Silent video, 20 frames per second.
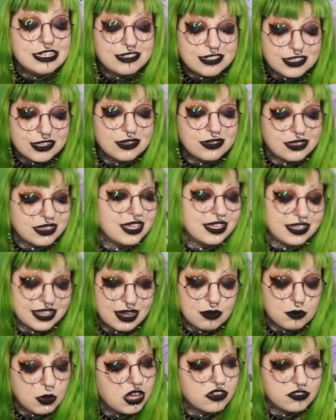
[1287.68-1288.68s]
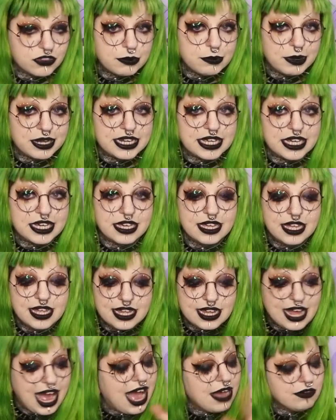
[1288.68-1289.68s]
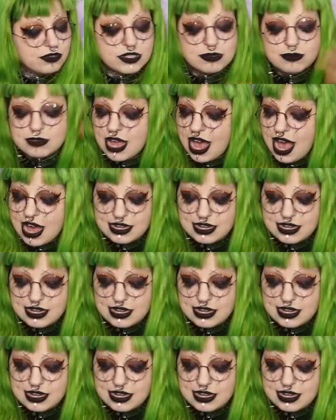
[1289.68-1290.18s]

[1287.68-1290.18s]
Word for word: Do you think they're worth the money? Have some,